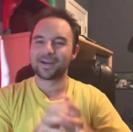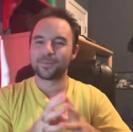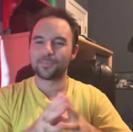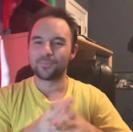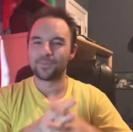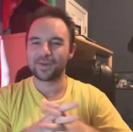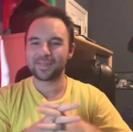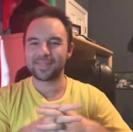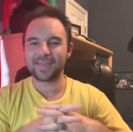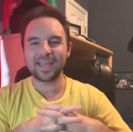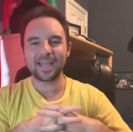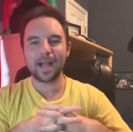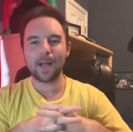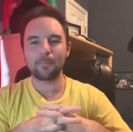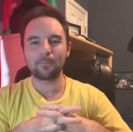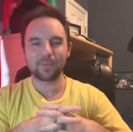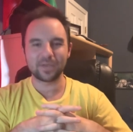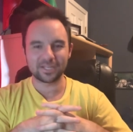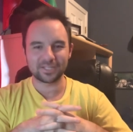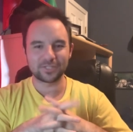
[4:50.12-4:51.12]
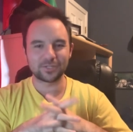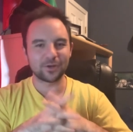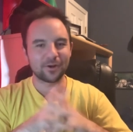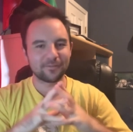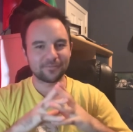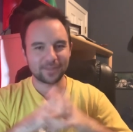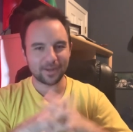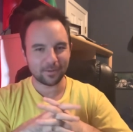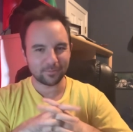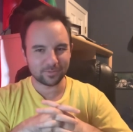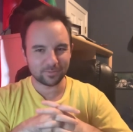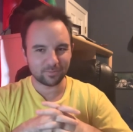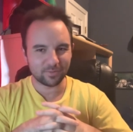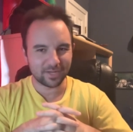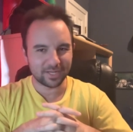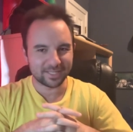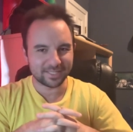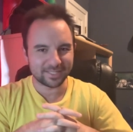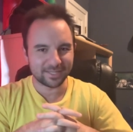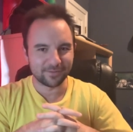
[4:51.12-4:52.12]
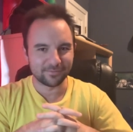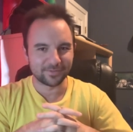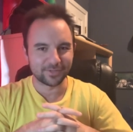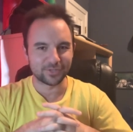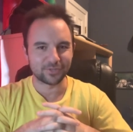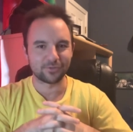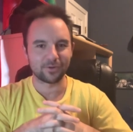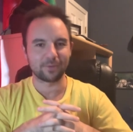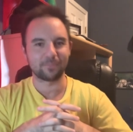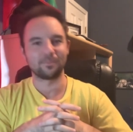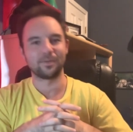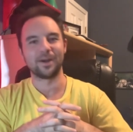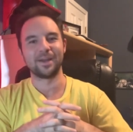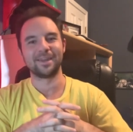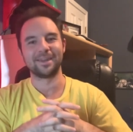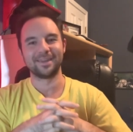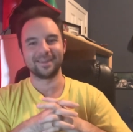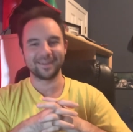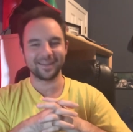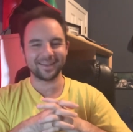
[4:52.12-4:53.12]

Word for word: But they got pissed off that I was playing self-destruct button.